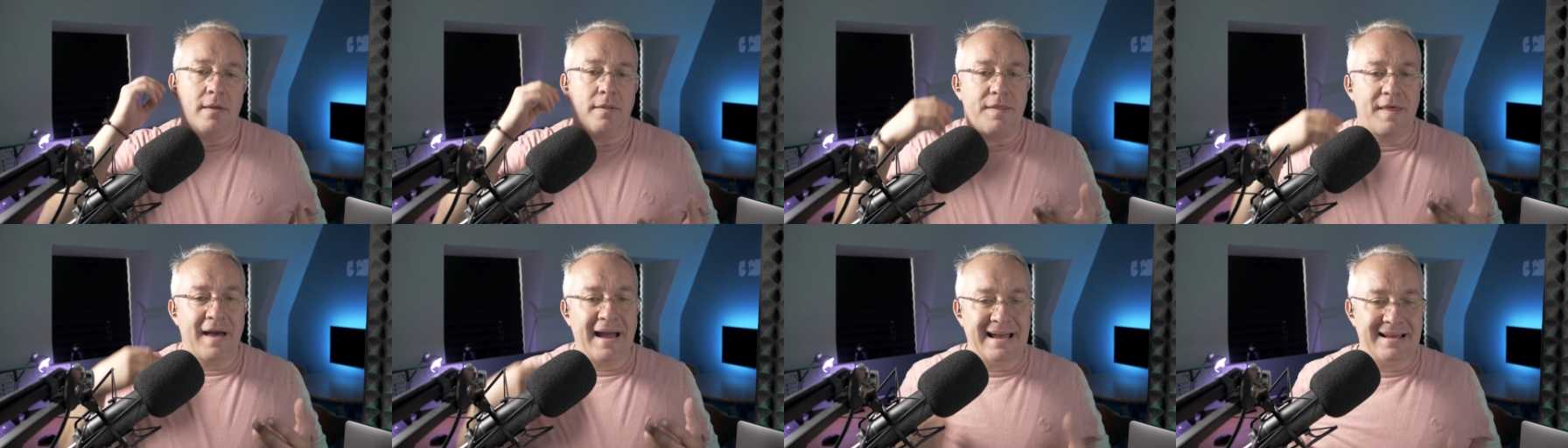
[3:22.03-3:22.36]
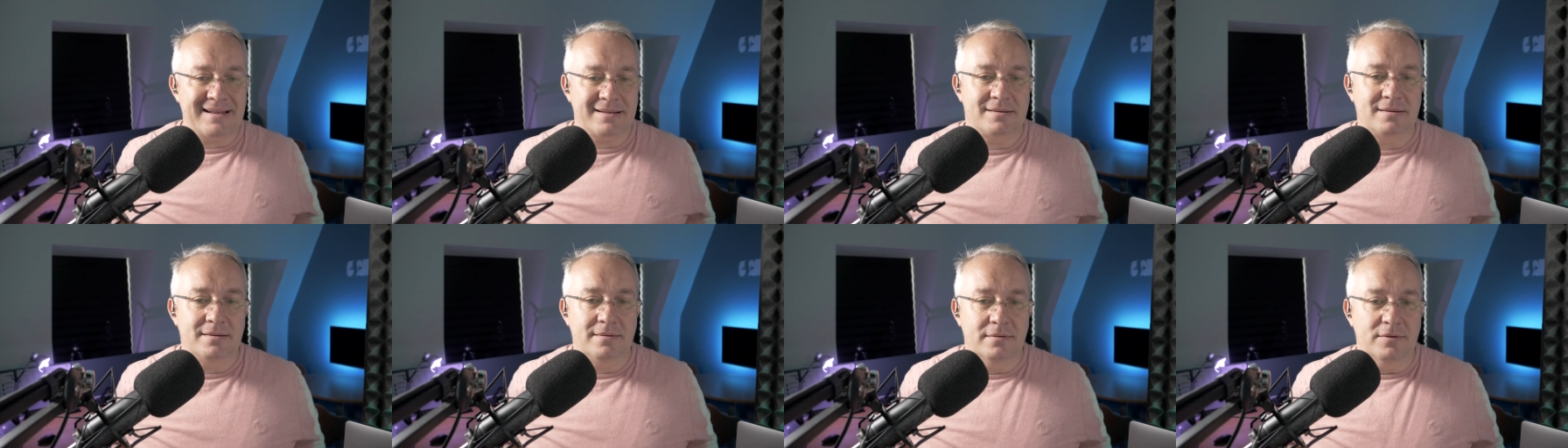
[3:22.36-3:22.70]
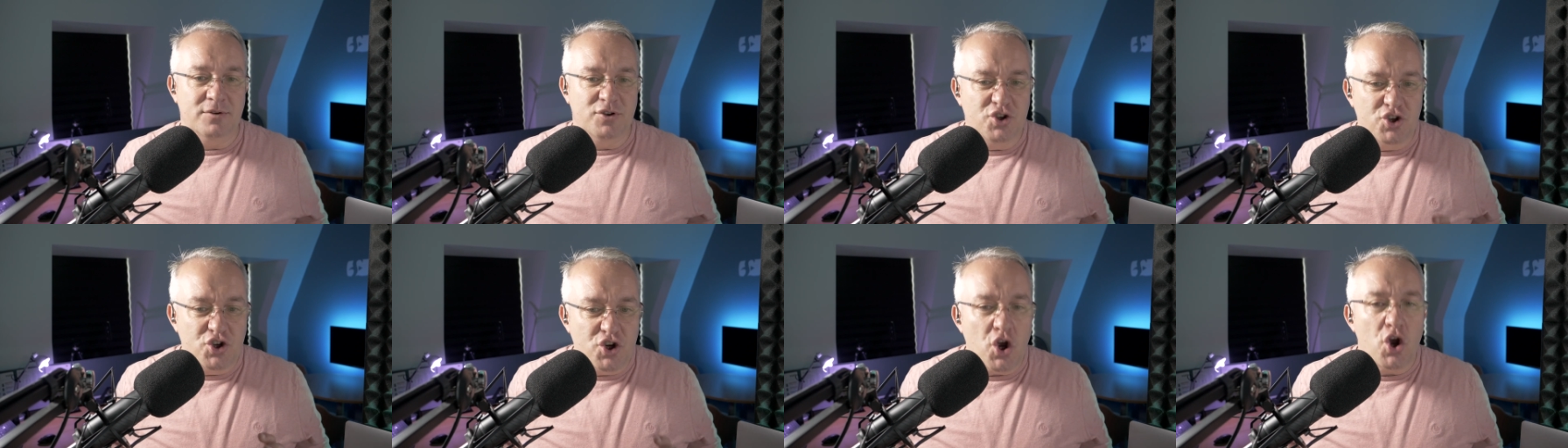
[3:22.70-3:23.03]
That
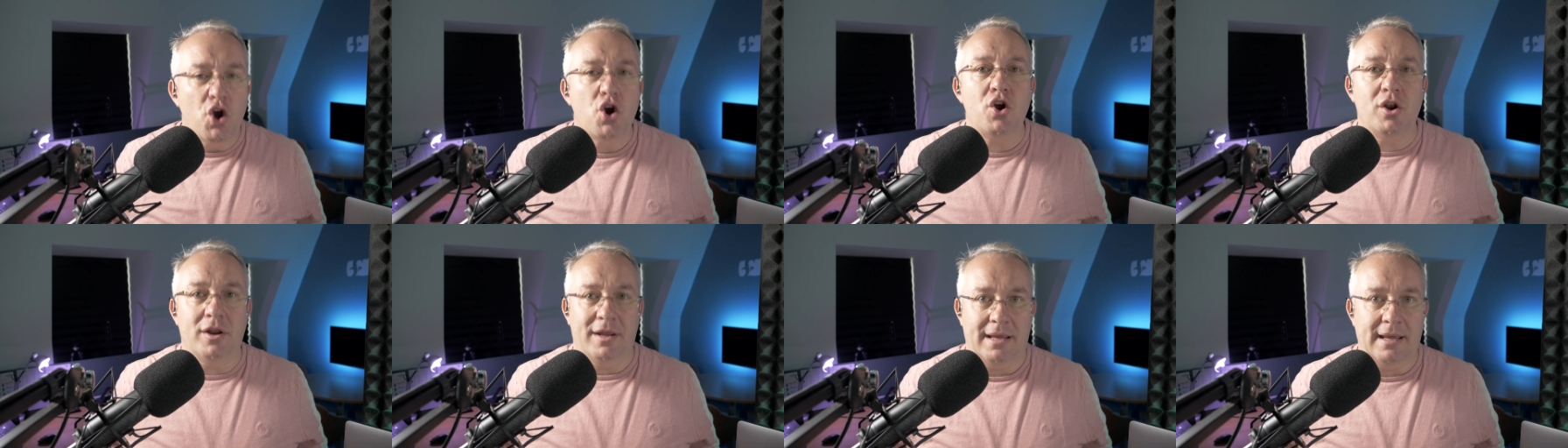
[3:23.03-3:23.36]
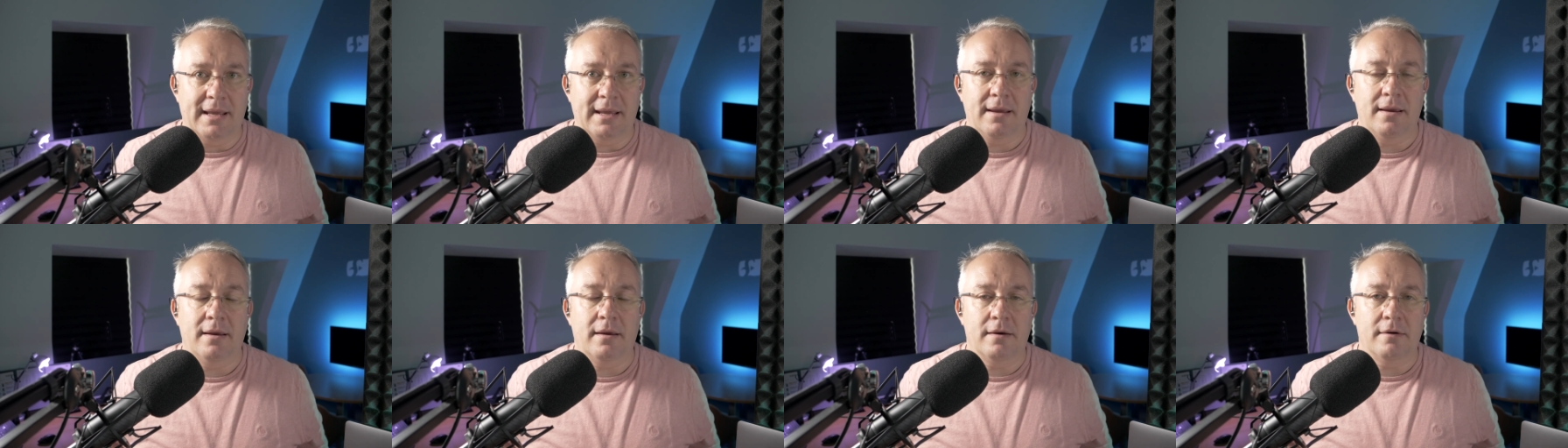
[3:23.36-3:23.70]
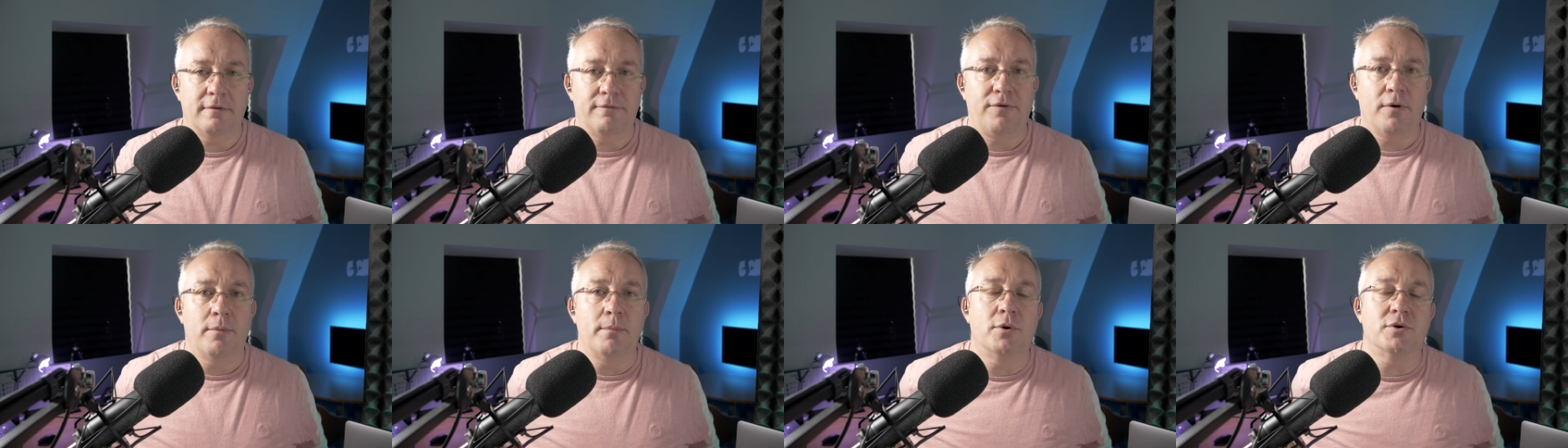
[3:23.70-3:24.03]
journey
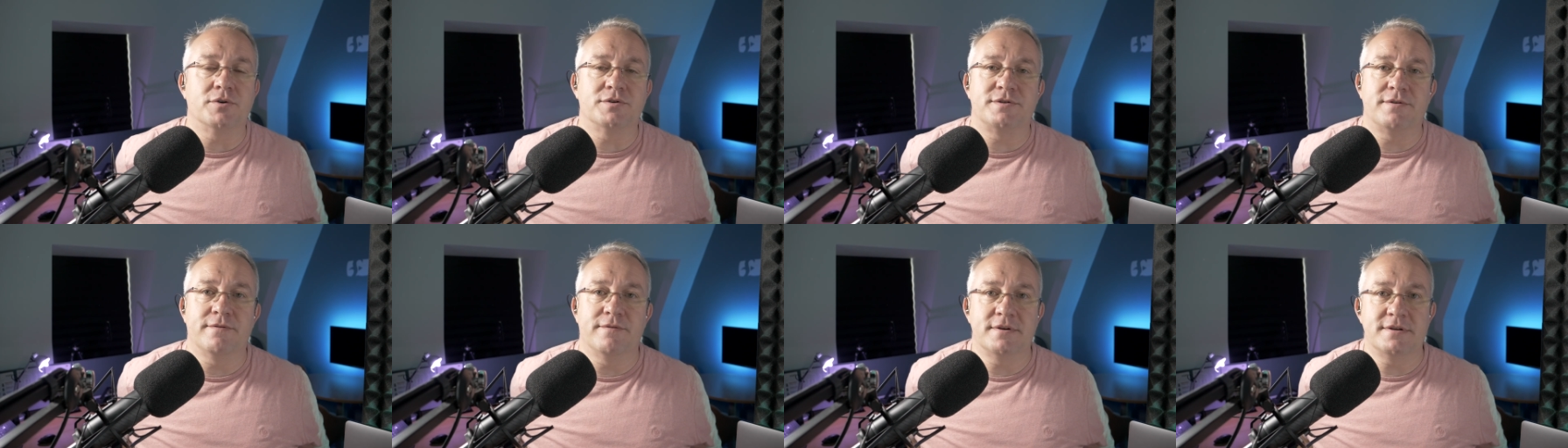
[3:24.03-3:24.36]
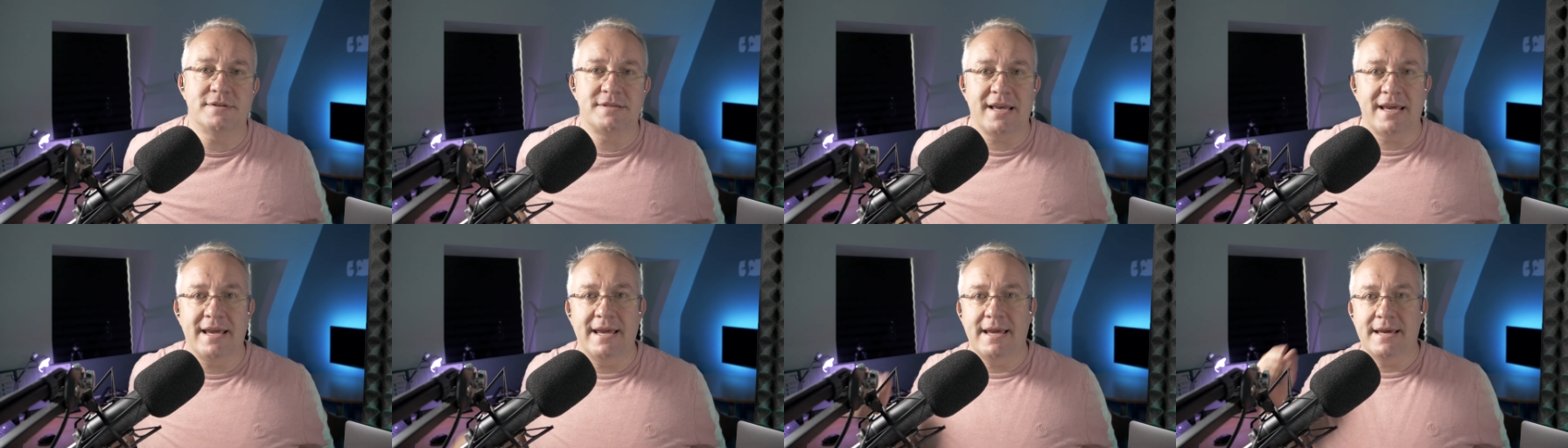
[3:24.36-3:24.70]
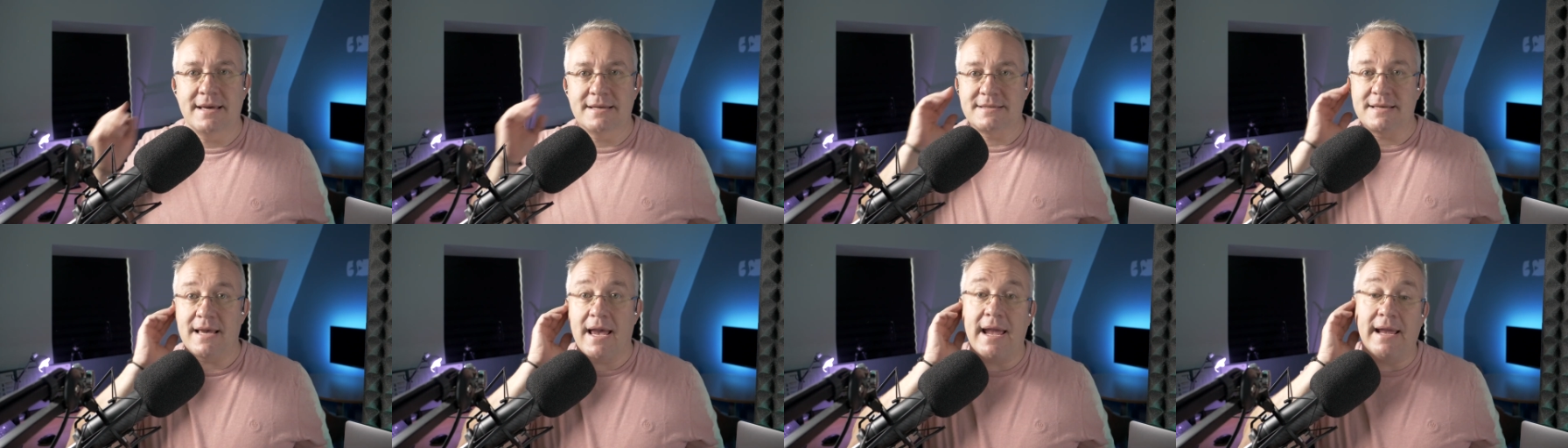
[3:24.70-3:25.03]
for most of us
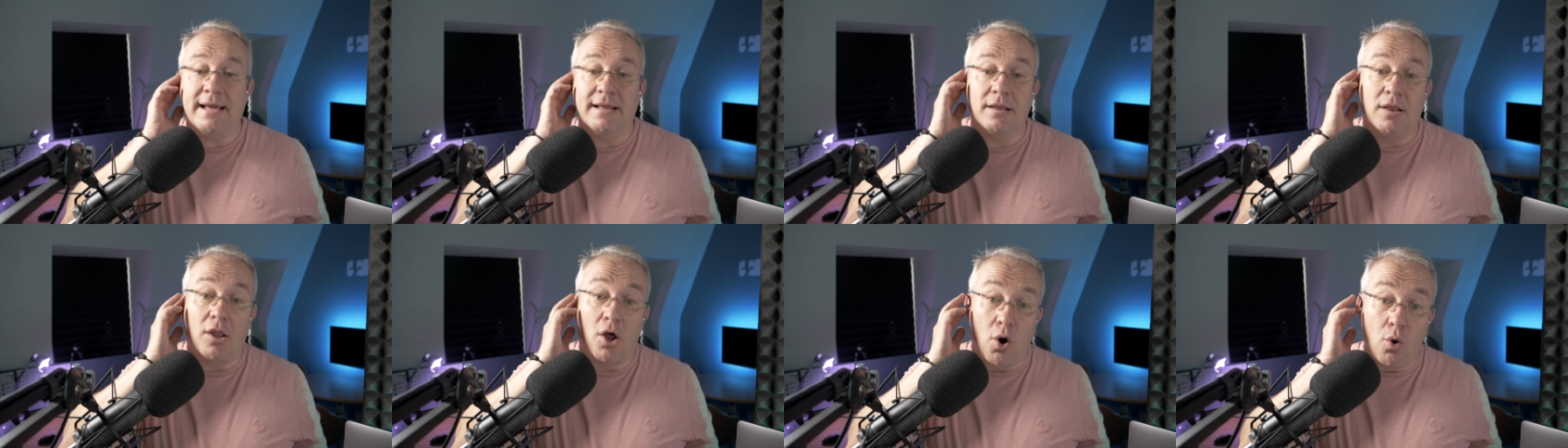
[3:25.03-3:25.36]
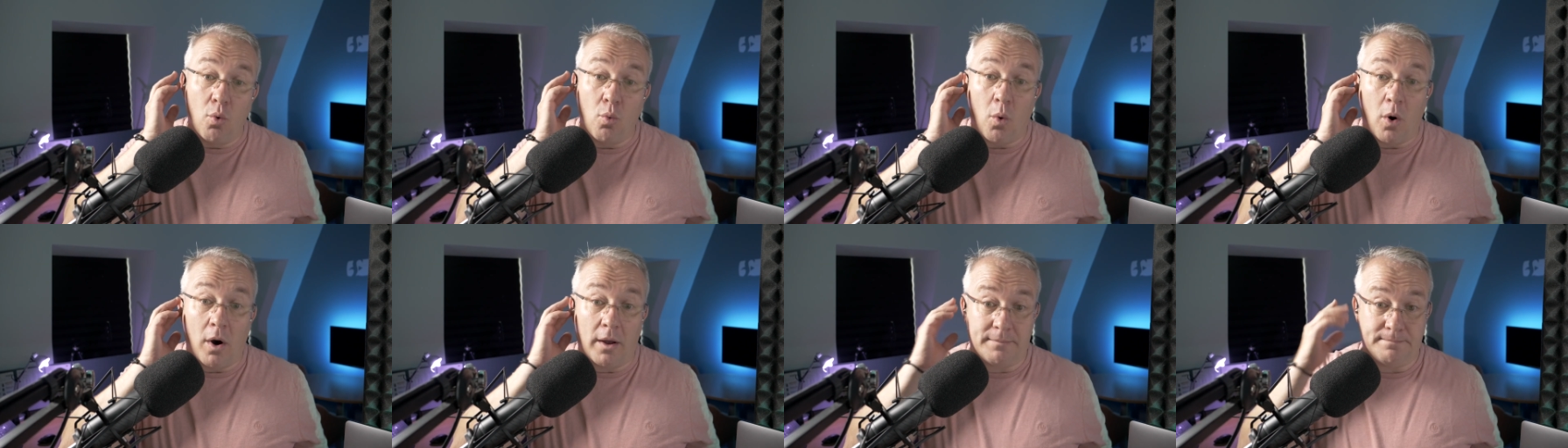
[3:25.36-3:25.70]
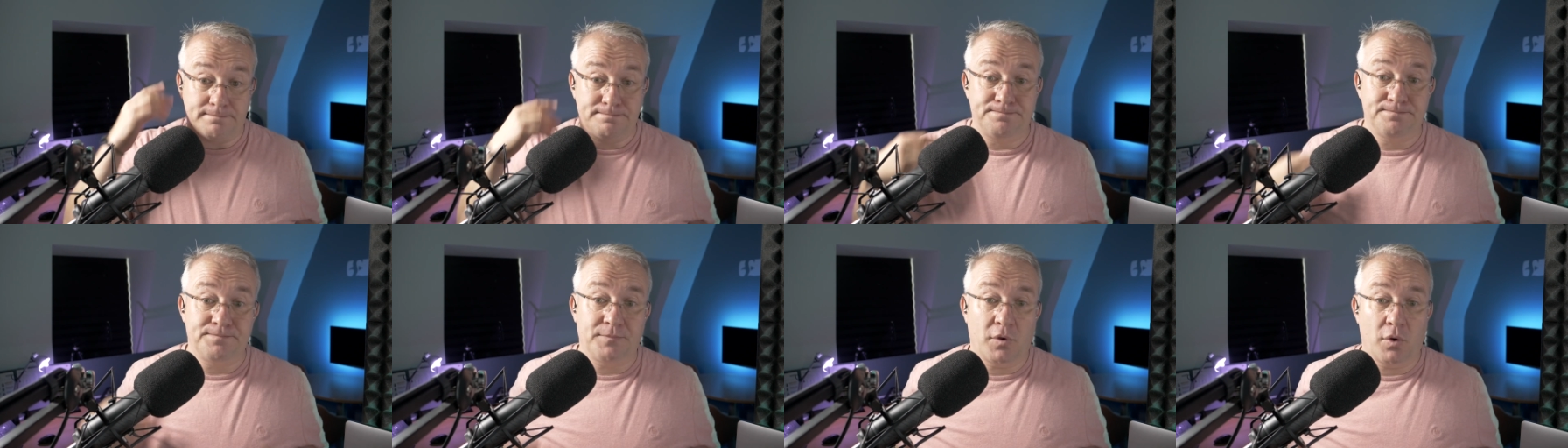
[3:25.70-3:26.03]
is a long one,
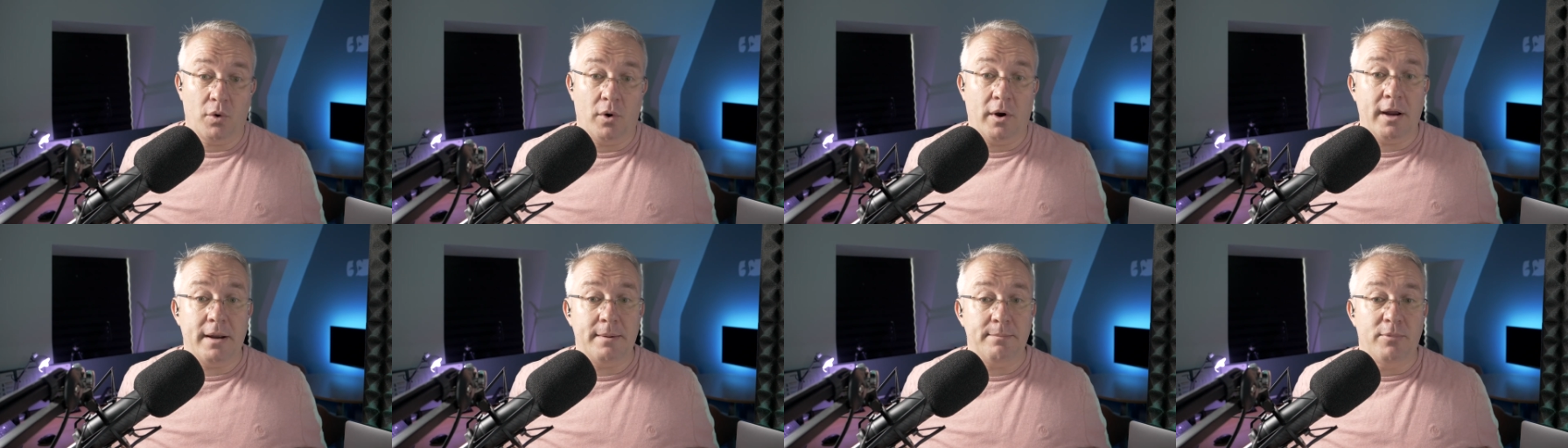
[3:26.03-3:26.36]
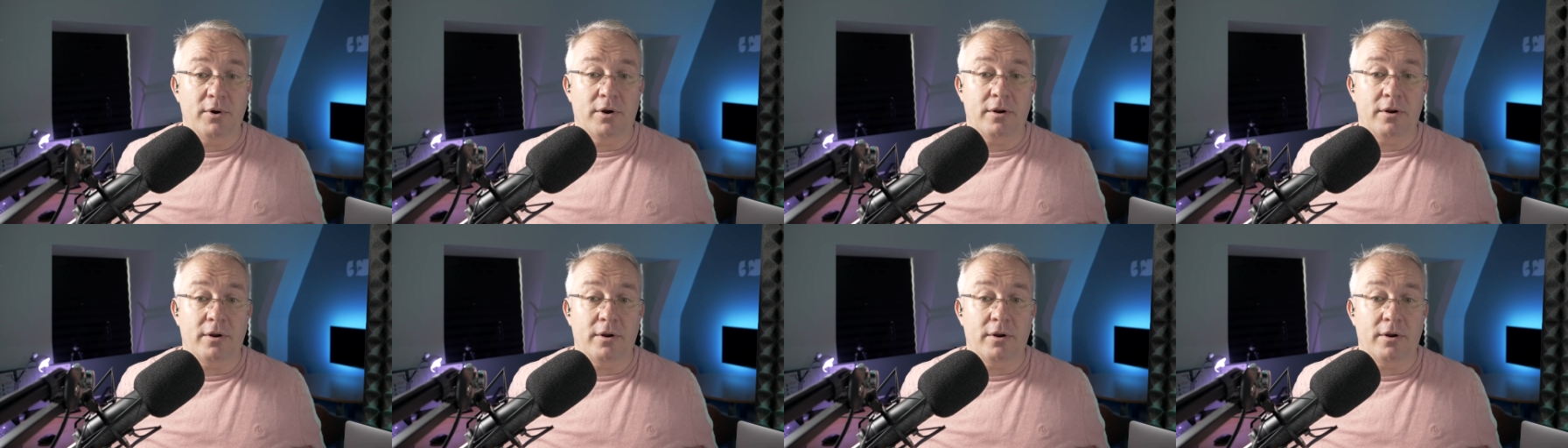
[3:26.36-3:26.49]
right?